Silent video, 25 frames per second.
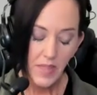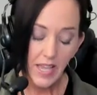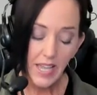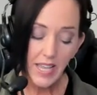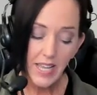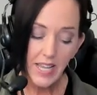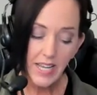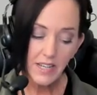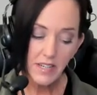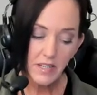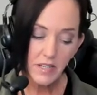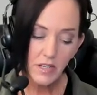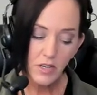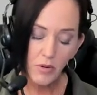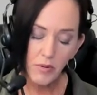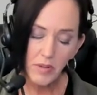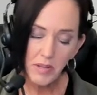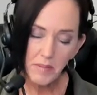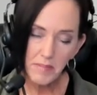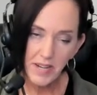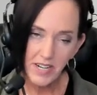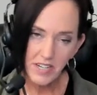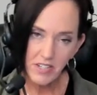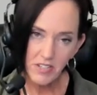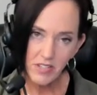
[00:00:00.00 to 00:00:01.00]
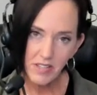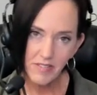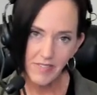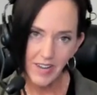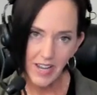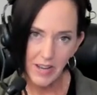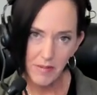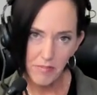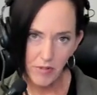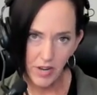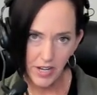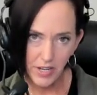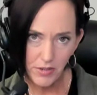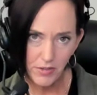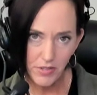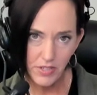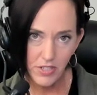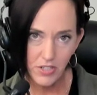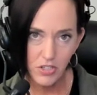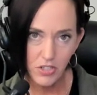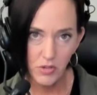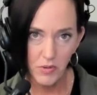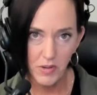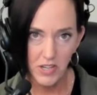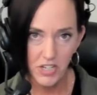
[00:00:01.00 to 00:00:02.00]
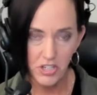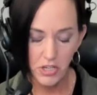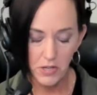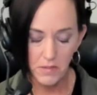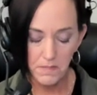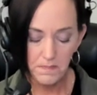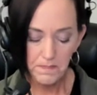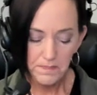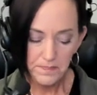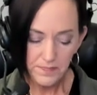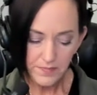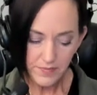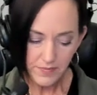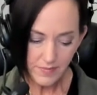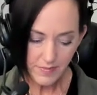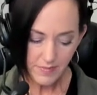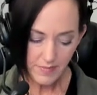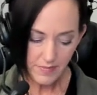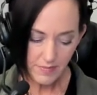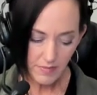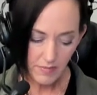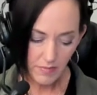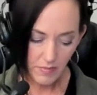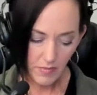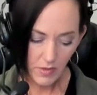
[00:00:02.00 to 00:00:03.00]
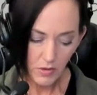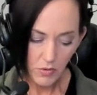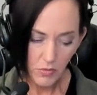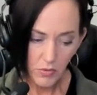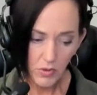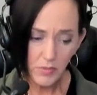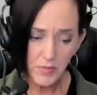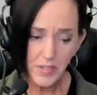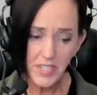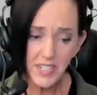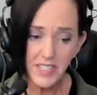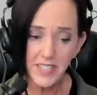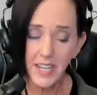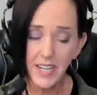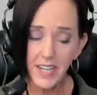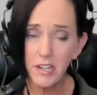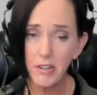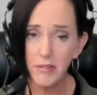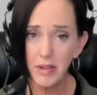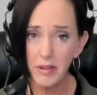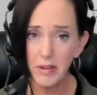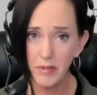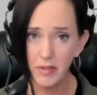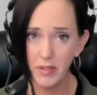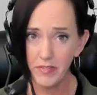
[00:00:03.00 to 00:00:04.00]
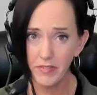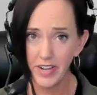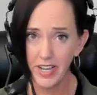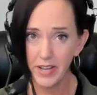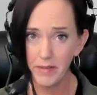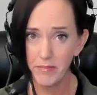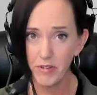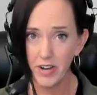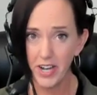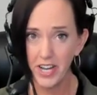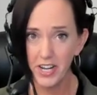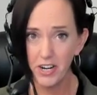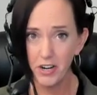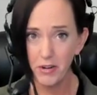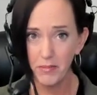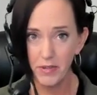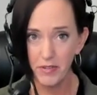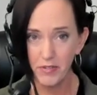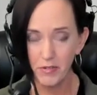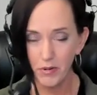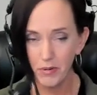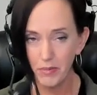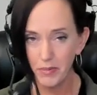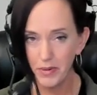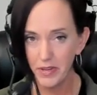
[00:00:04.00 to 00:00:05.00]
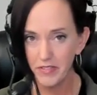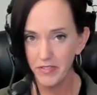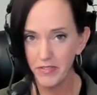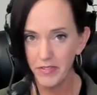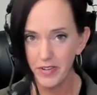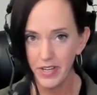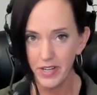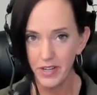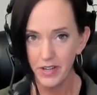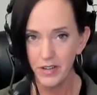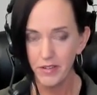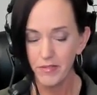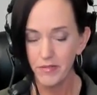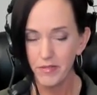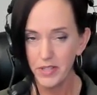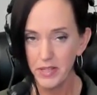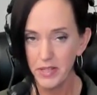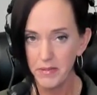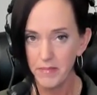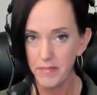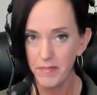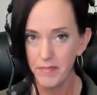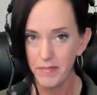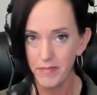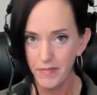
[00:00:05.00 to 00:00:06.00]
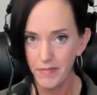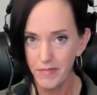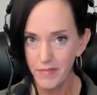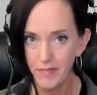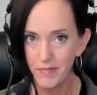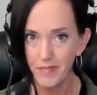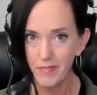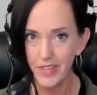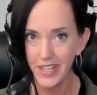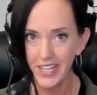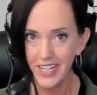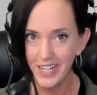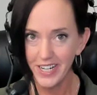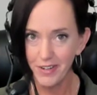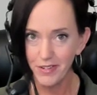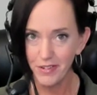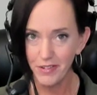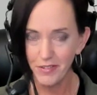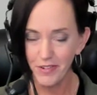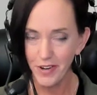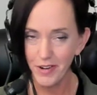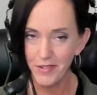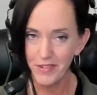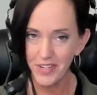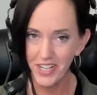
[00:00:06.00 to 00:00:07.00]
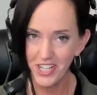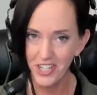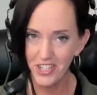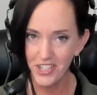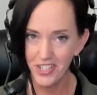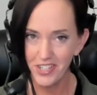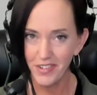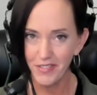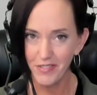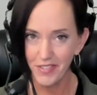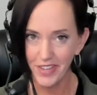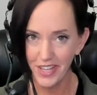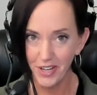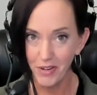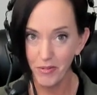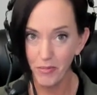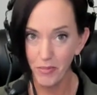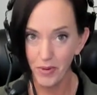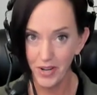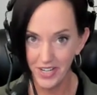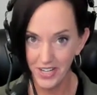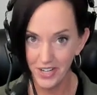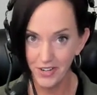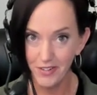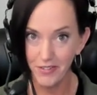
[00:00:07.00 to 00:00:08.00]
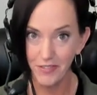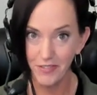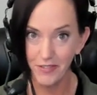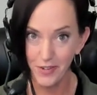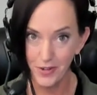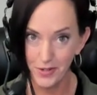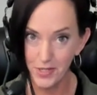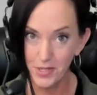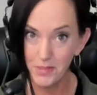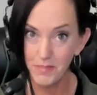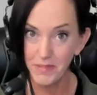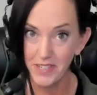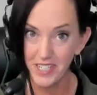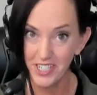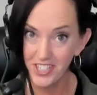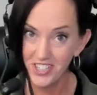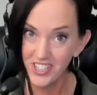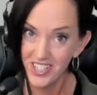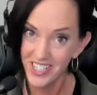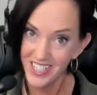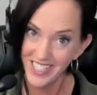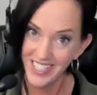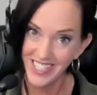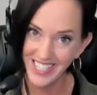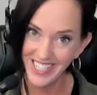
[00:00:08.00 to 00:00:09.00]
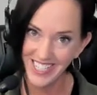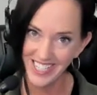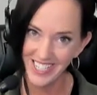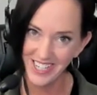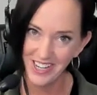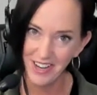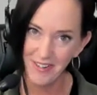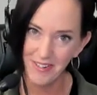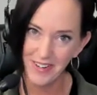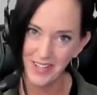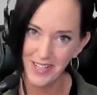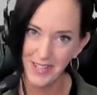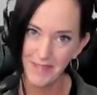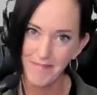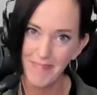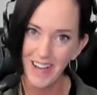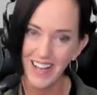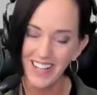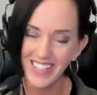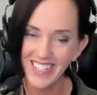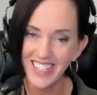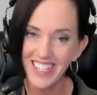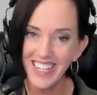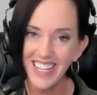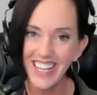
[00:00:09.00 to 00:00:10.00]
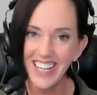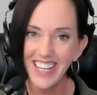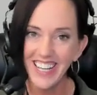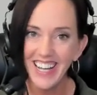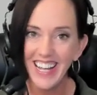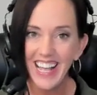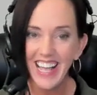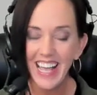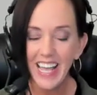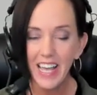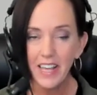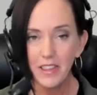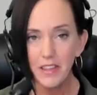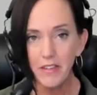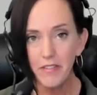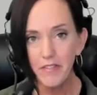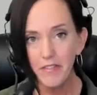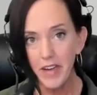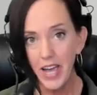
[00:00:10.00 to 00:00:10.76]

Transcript: And going back to the vibrato situation, when we decorate with vibrato before we've really laid out a foundation of like what your first pitch is, in the melody, the